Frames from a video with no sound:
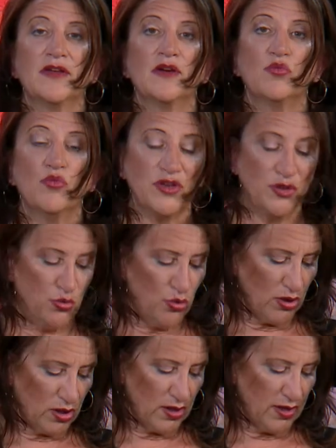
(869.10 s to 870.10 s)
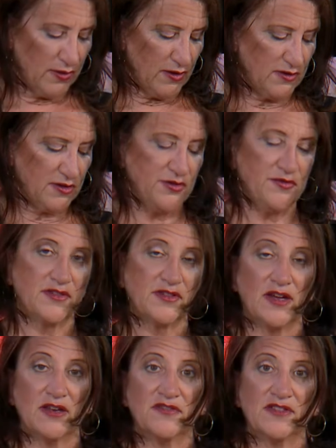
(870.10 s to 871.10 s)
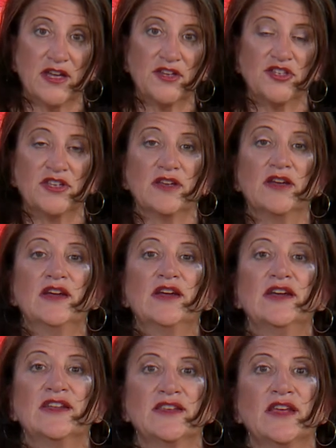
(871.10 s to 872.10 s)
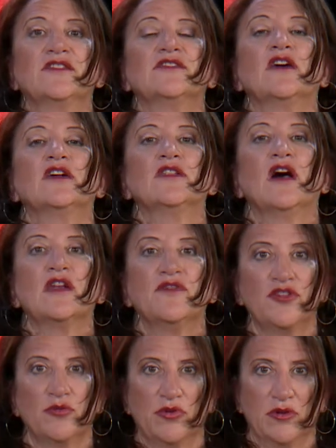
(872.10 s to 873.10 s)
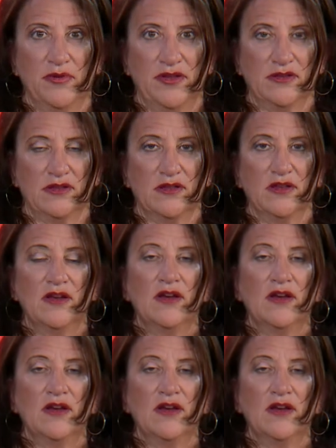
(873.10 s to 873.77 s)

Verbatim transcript: When you work like this and do this kind of sketching, it takes a lot of uniball pens.